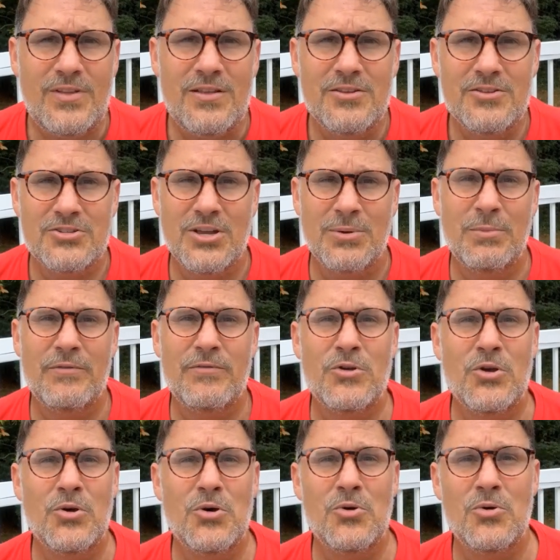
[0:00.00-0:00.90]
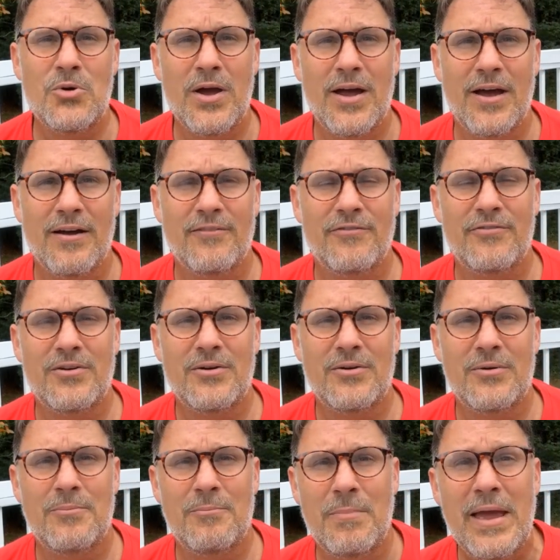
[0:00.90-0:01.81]
Some of you
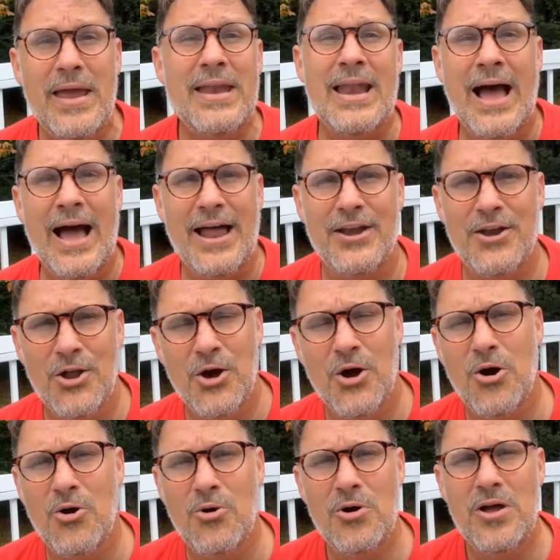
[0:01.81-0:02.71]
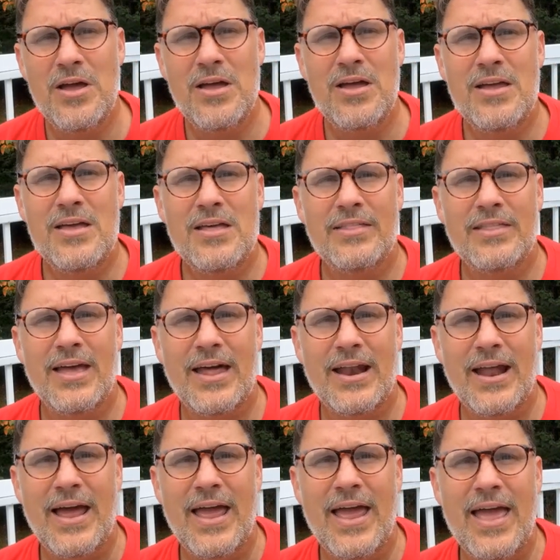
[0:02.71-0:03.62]
may not know
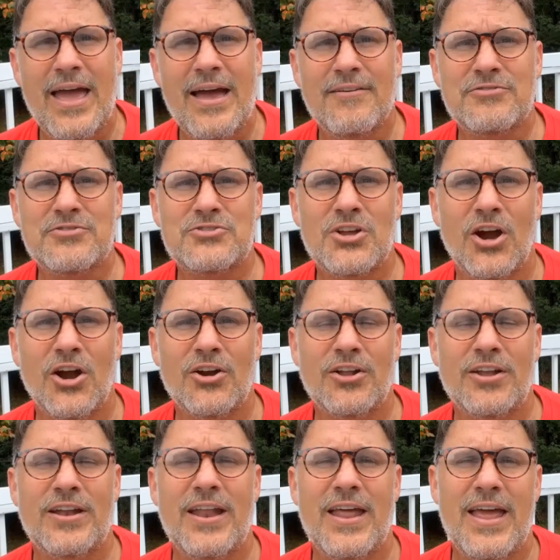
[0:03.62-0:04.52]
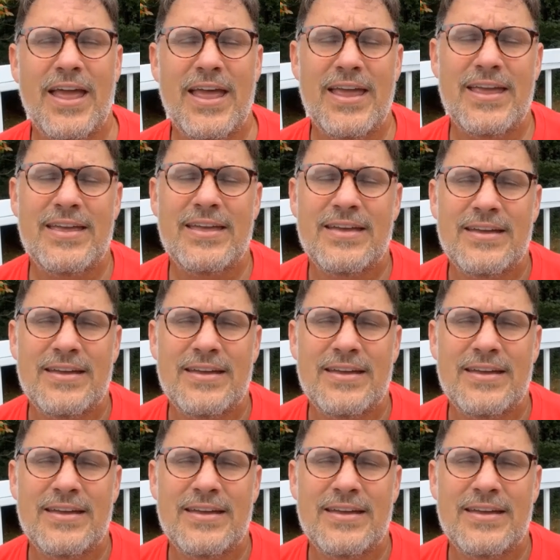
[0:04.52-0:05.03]
that I have started a